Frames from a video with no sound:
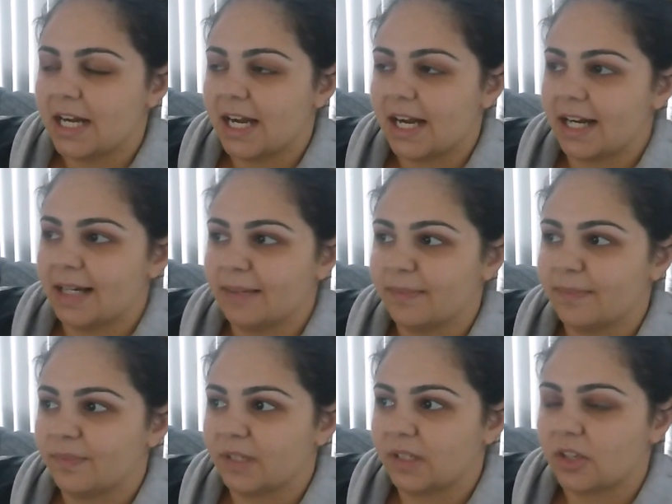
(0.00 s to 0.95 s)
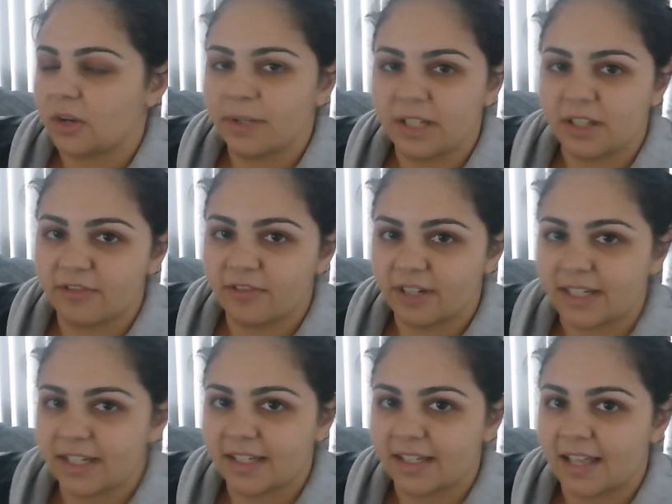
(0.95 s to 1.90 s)
Um, so I went to the front
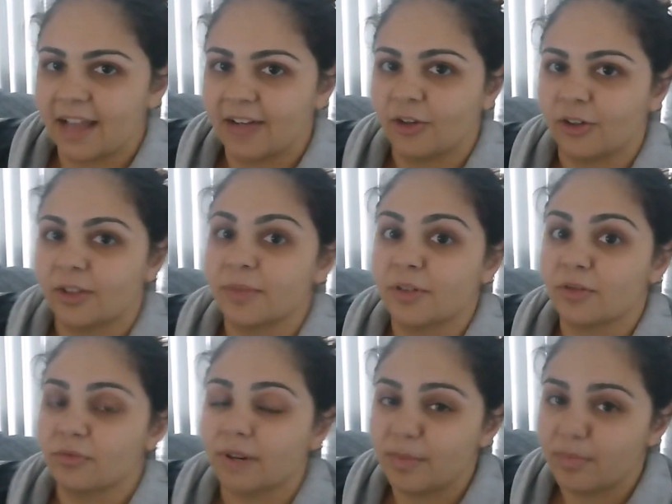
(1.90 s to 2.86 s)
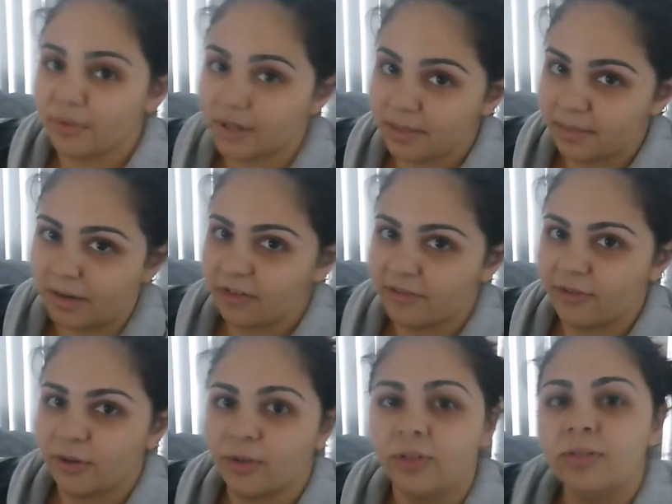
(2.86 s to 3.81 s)
desk and got them to reprint my
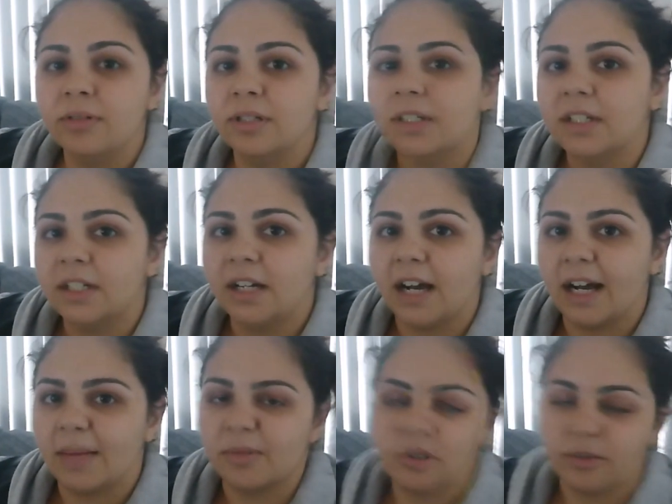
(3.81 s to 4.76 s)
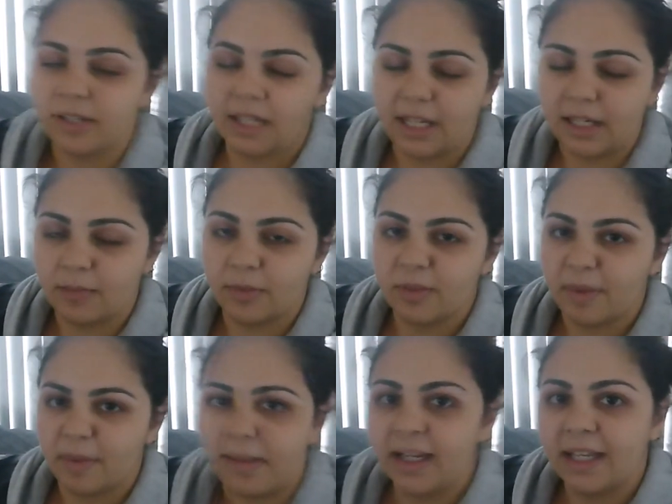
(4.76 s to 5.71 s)
referral. Um, so all they needed was
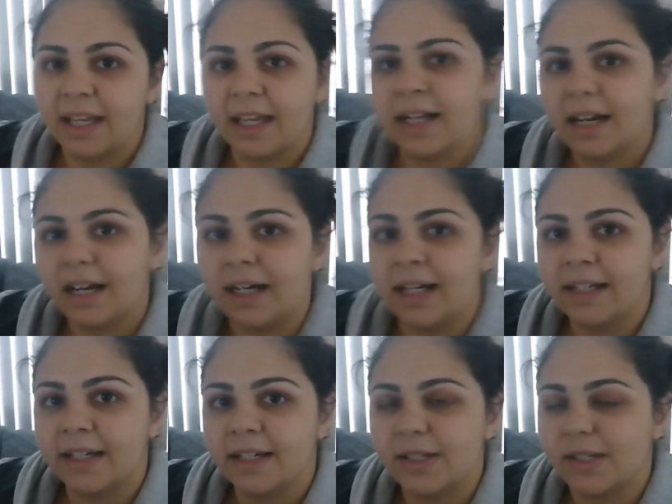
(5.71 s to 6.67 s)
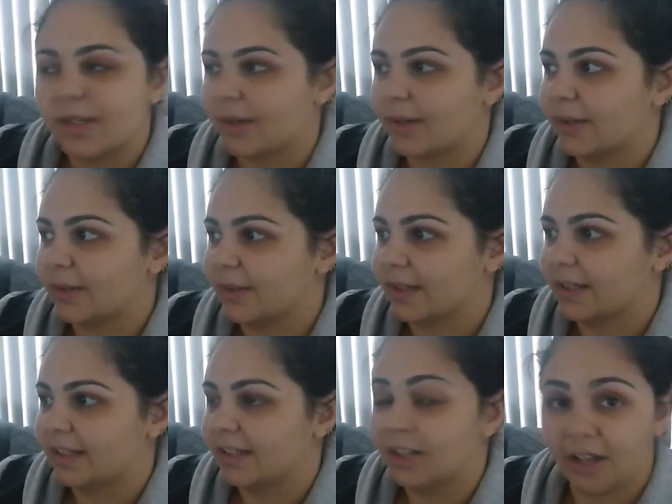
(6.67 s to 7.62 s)
my Medicare card, so
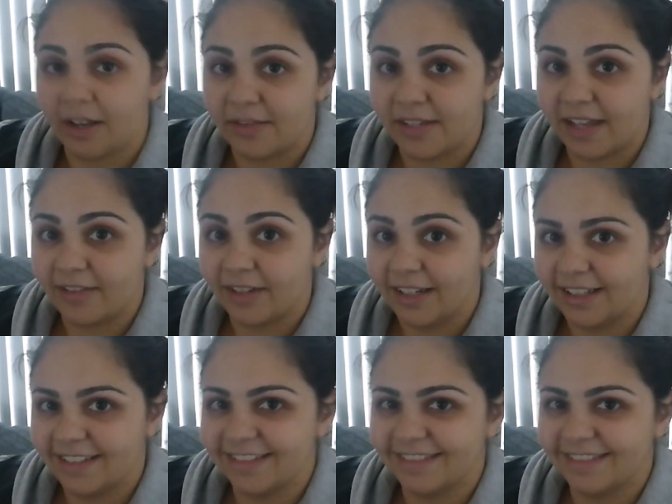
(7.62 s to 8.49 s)
lifesaver.